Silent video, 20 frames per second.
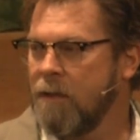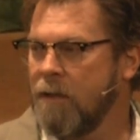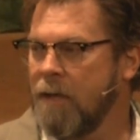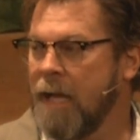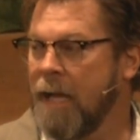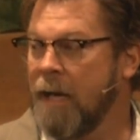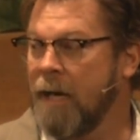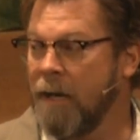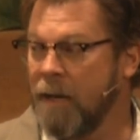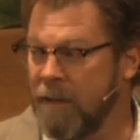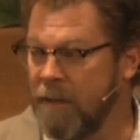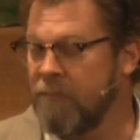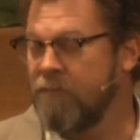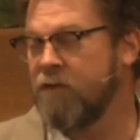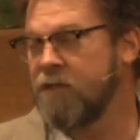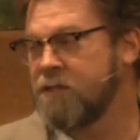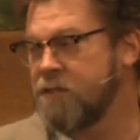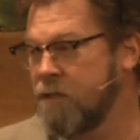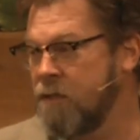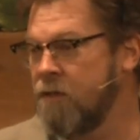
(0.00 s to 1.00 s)
I love
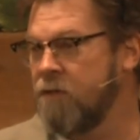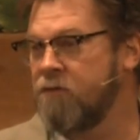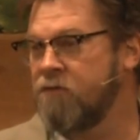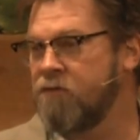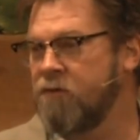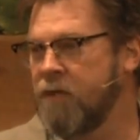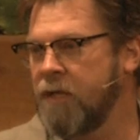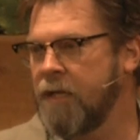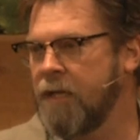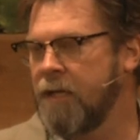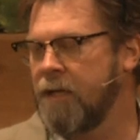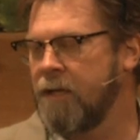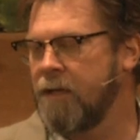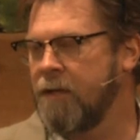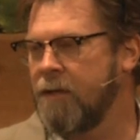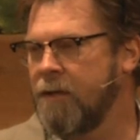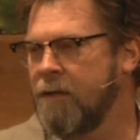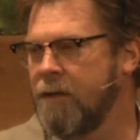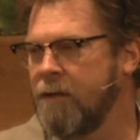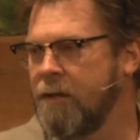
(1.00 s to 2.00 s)
this country.
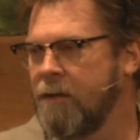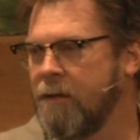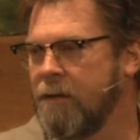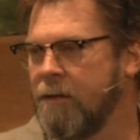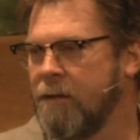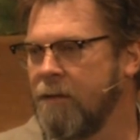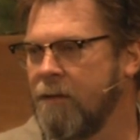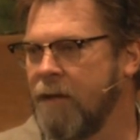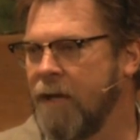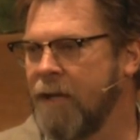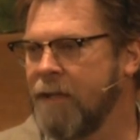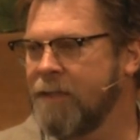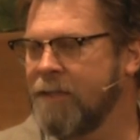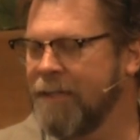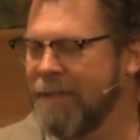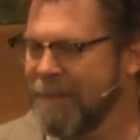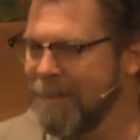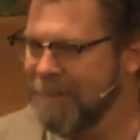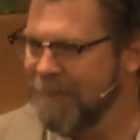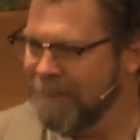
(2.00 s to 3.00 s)
I
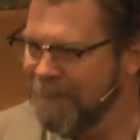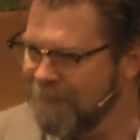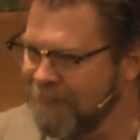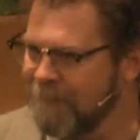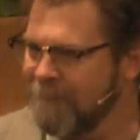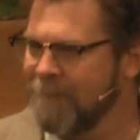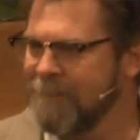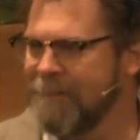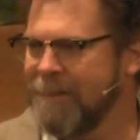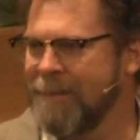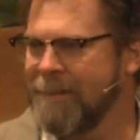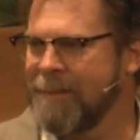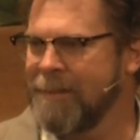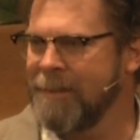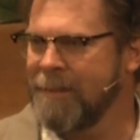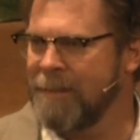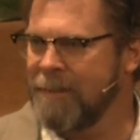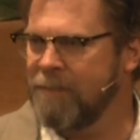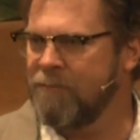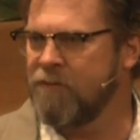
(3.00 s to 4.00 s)
thank God that I
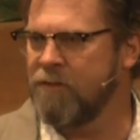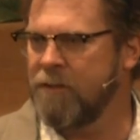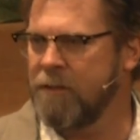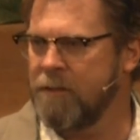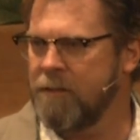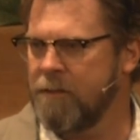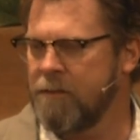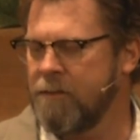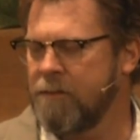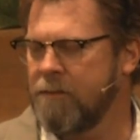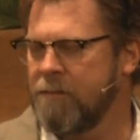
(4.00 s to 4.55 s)
can live here,